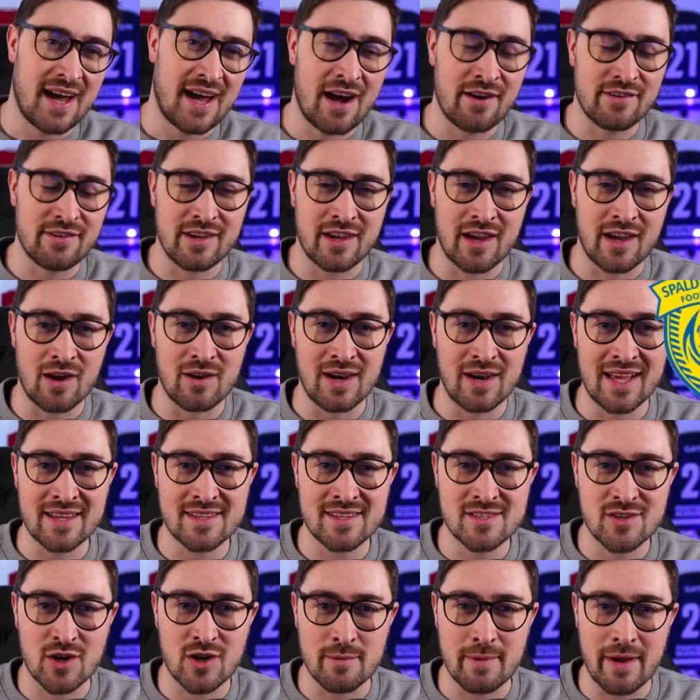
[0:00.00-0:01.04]
out you go, lads.
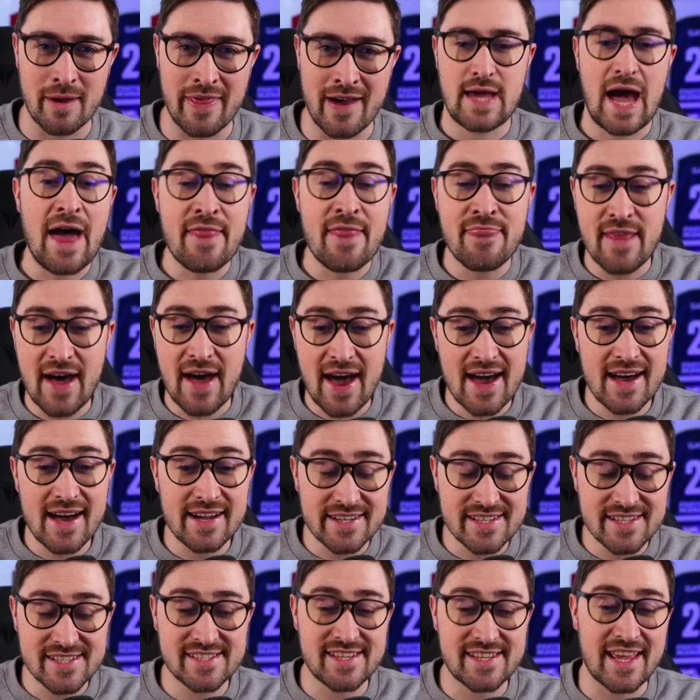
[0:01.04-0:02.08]
Sorry about that. And that had
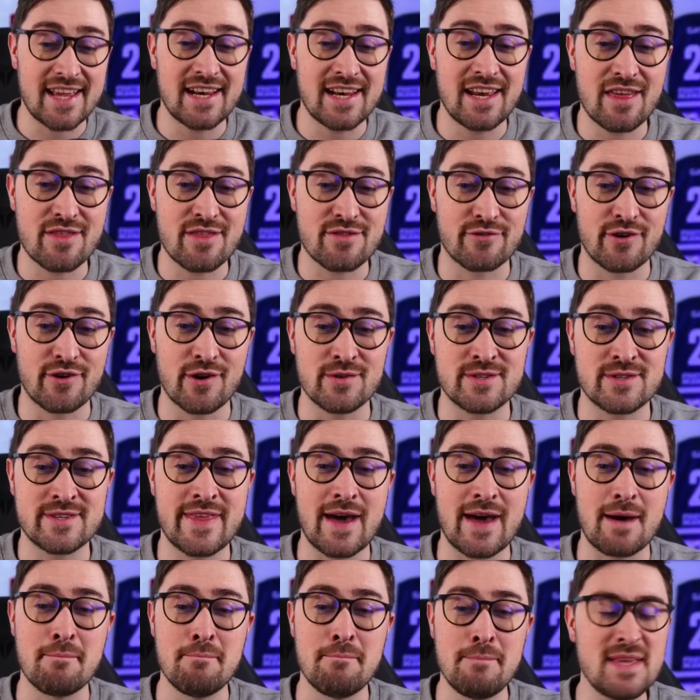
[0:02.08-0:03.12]
us sailing through to
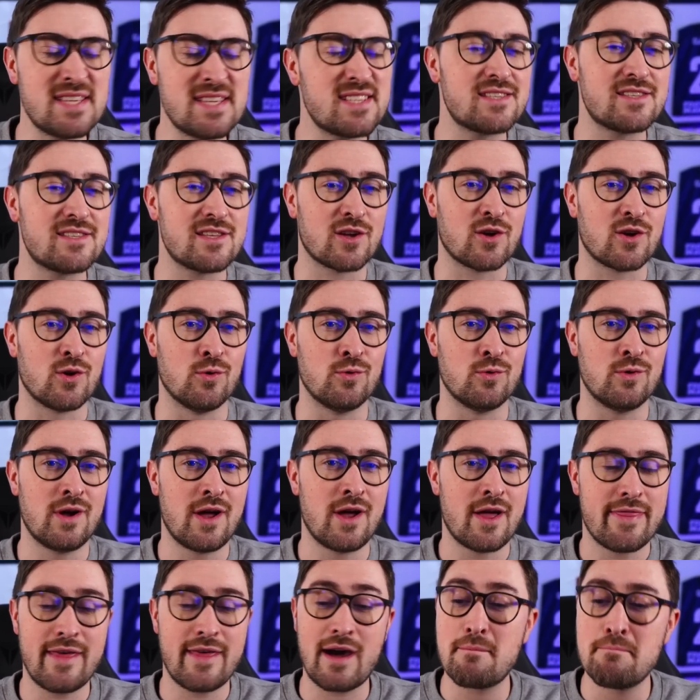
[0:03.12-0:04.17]
that
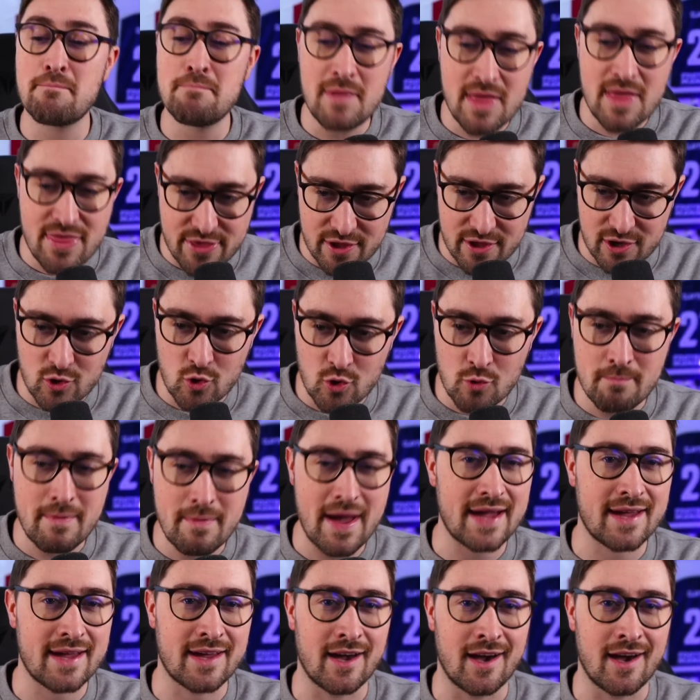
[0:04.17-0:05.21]
mythical
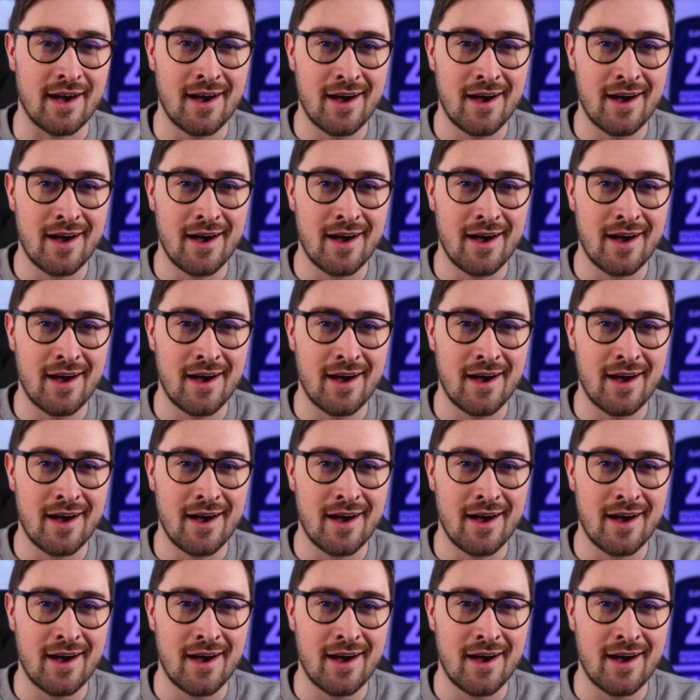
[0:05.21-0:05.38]
mecca